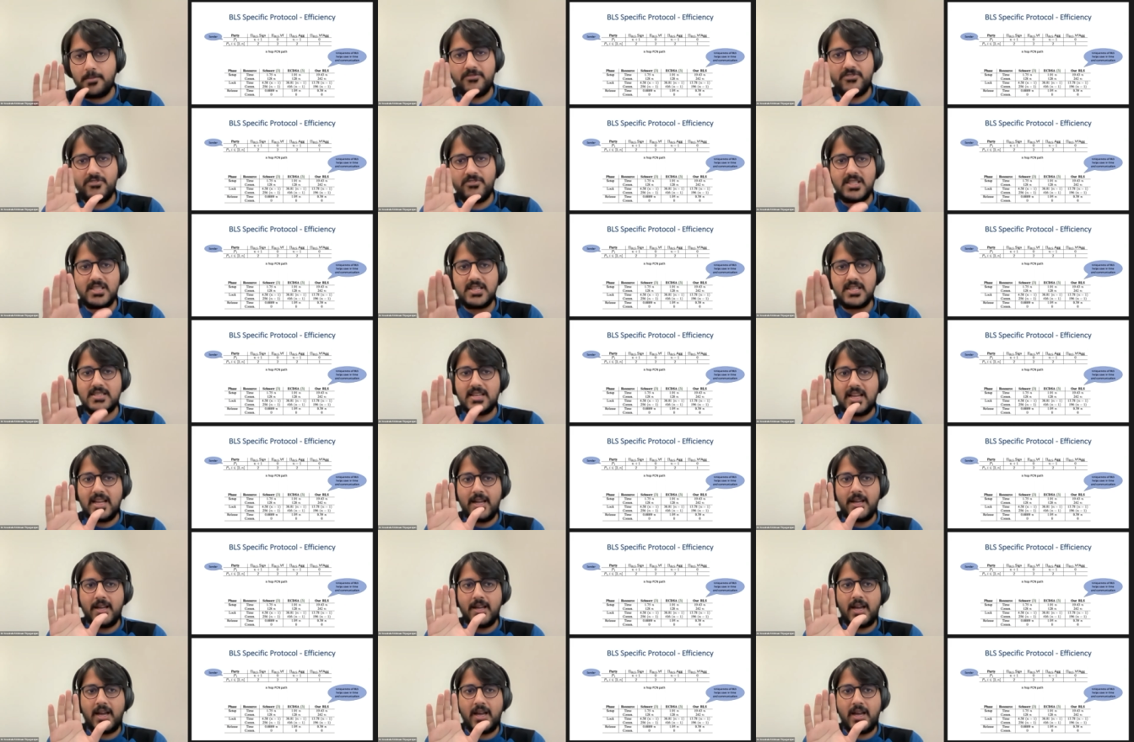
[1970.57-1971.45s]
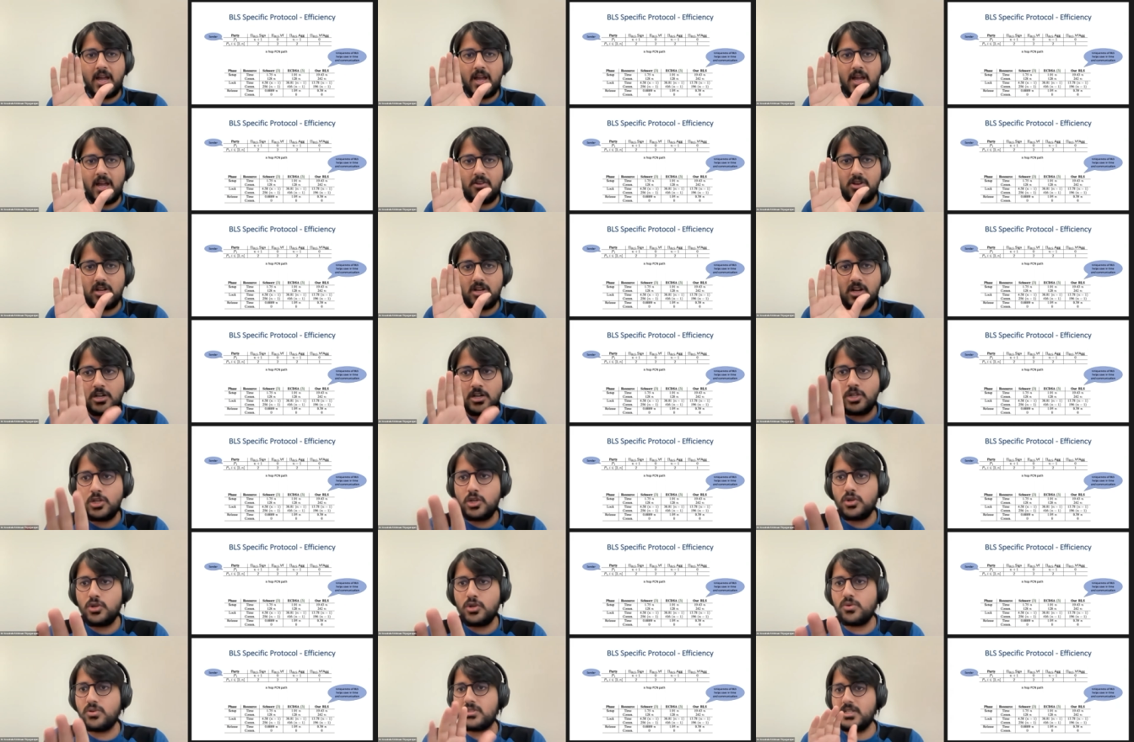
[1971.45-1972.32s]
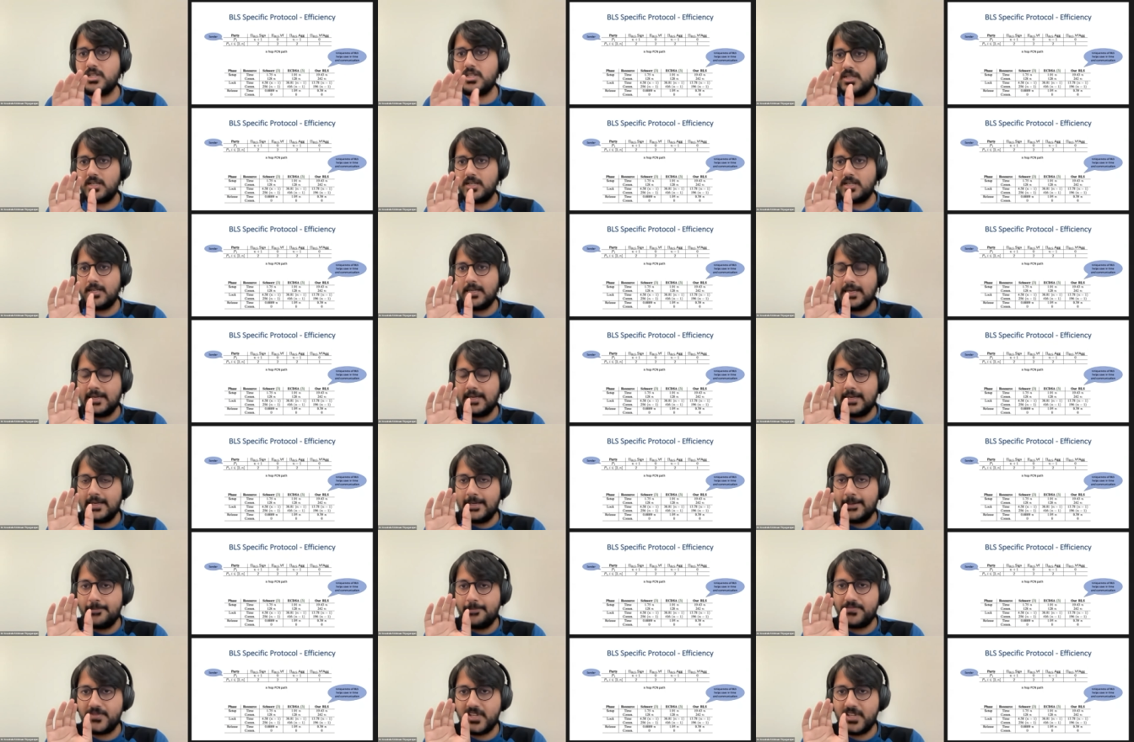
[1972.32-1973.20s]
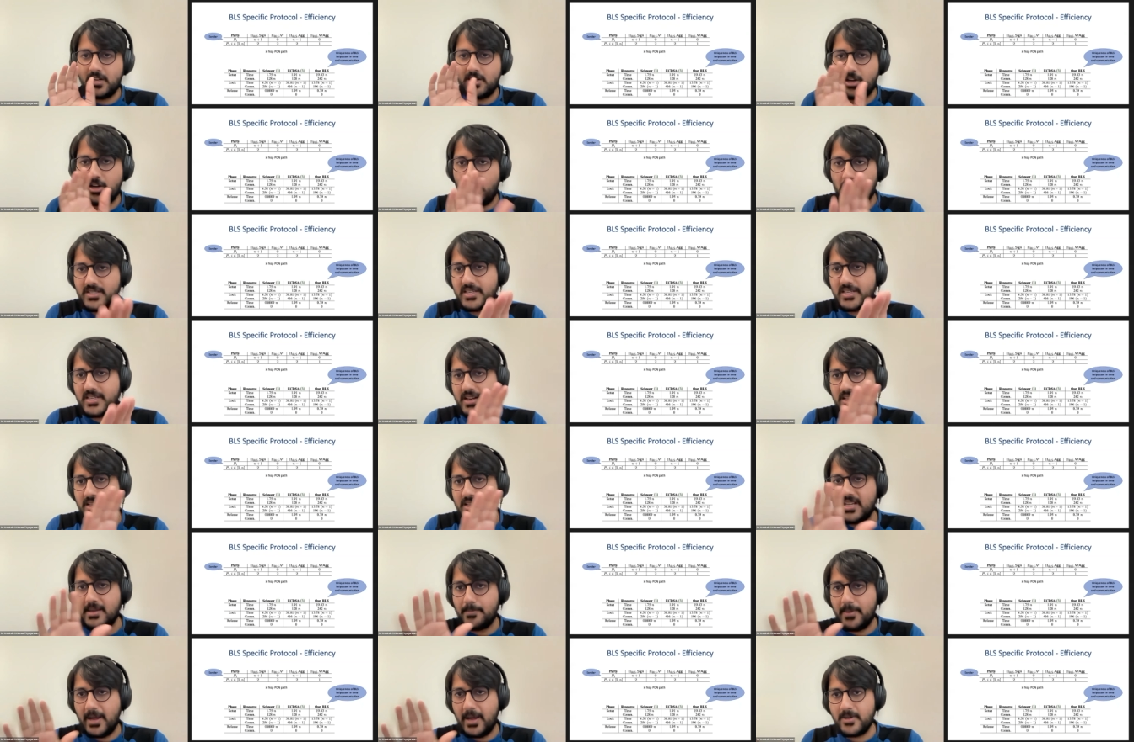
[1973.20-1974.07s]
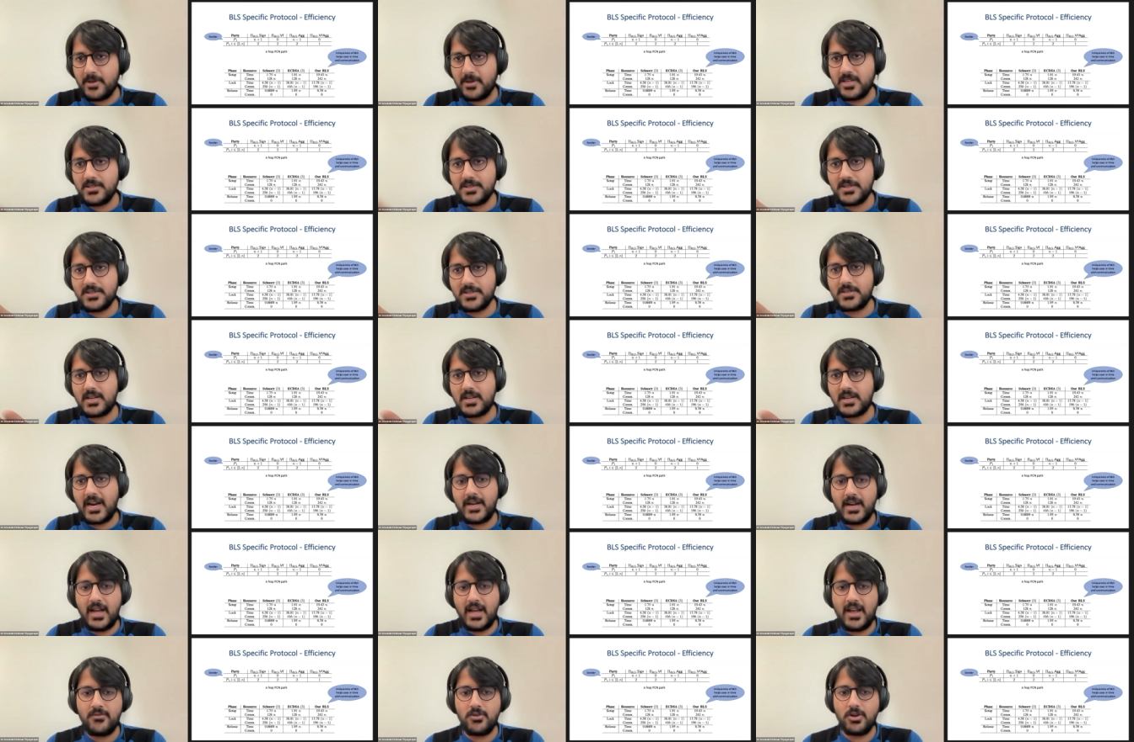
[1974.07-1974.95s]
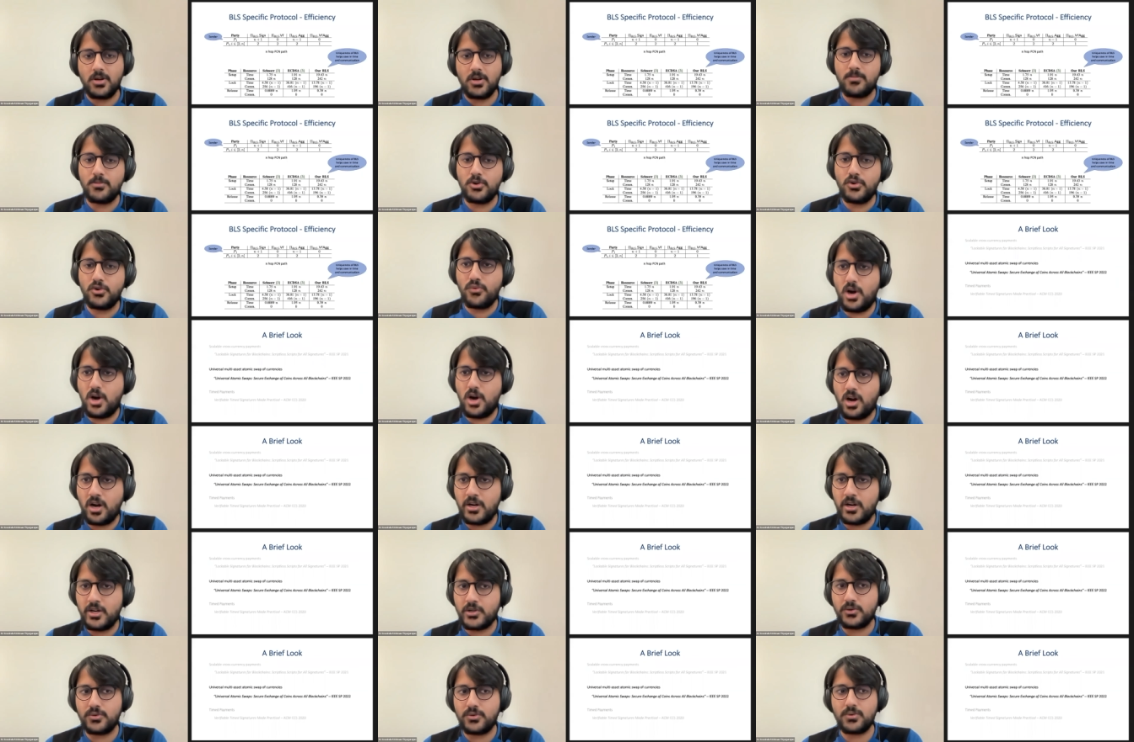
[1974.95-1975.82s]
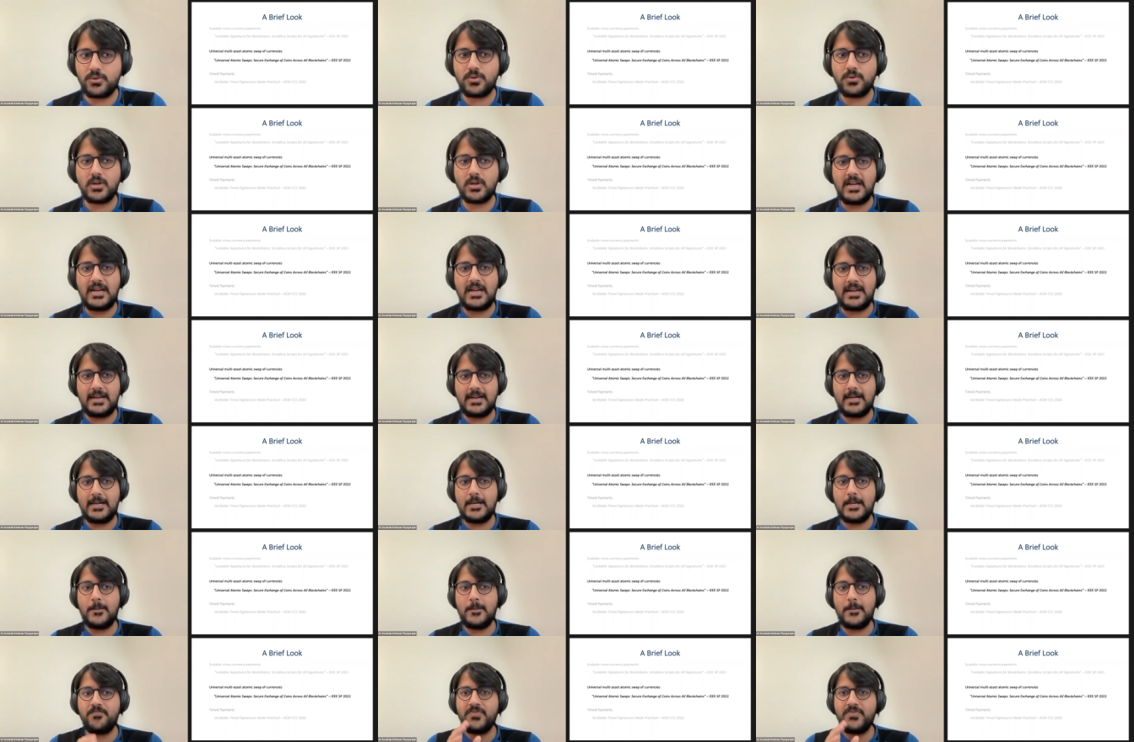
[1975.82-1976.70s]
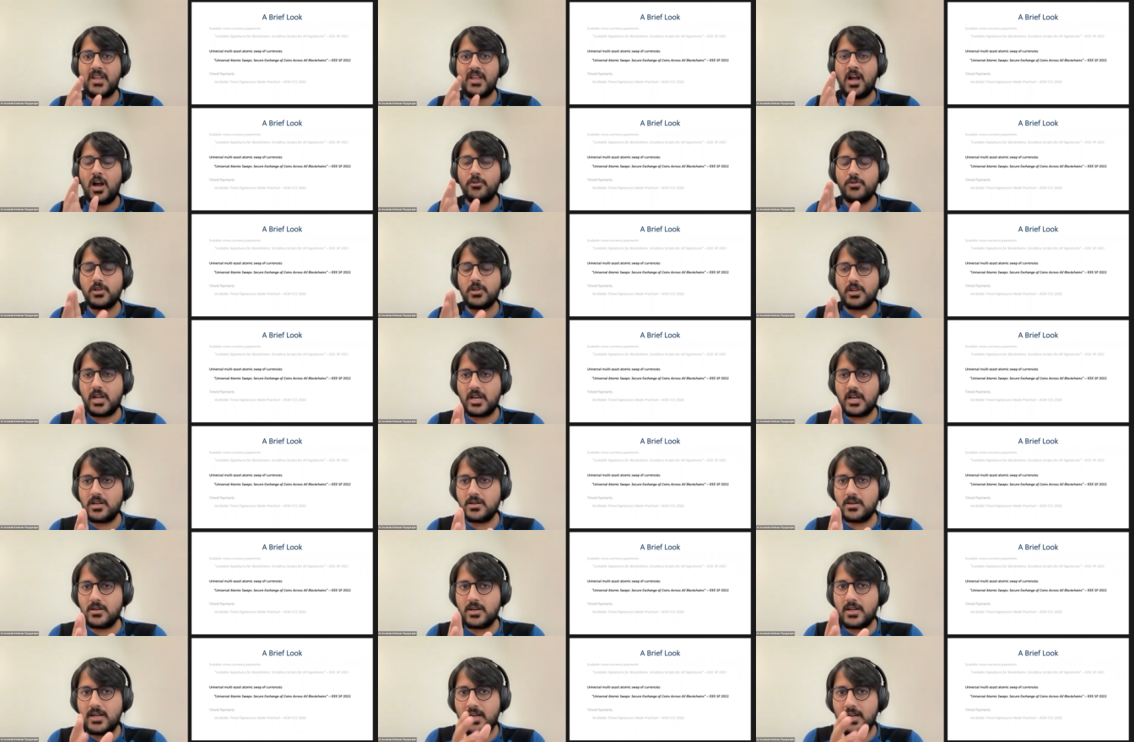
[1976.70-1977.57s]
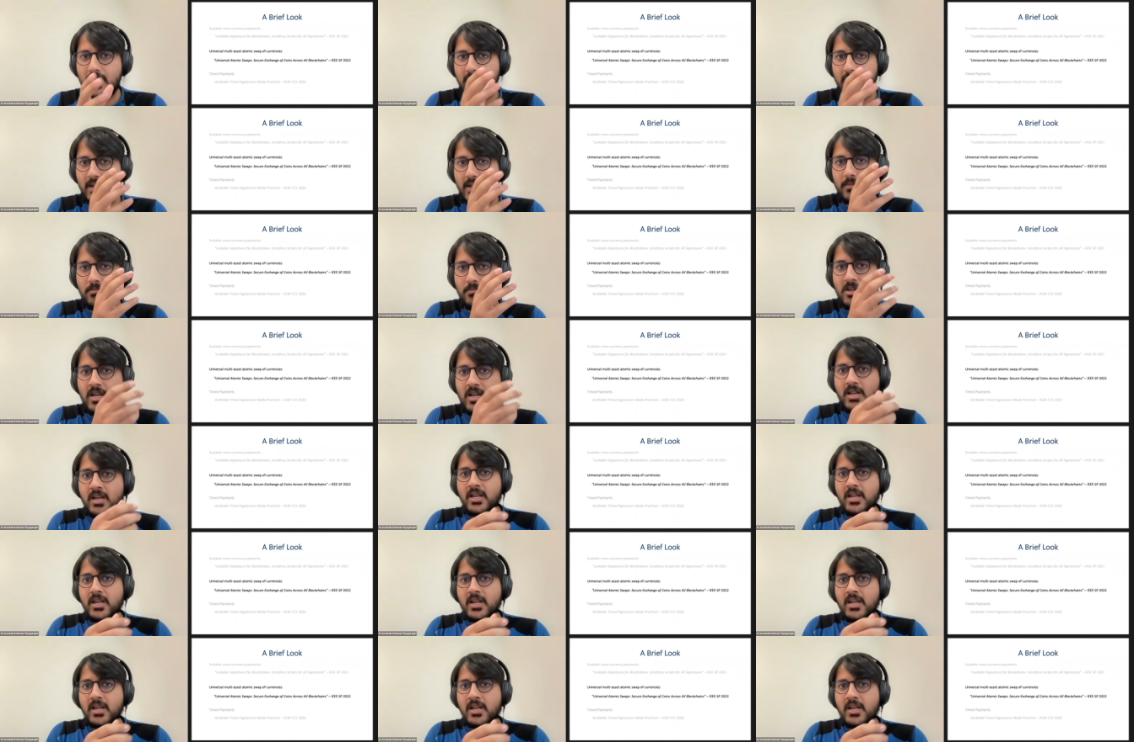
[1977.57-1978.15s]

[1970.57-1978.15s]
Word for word: with this, I, I, I, will conclude the, uh, the cross-currency payments and I will move on to uh, how you can,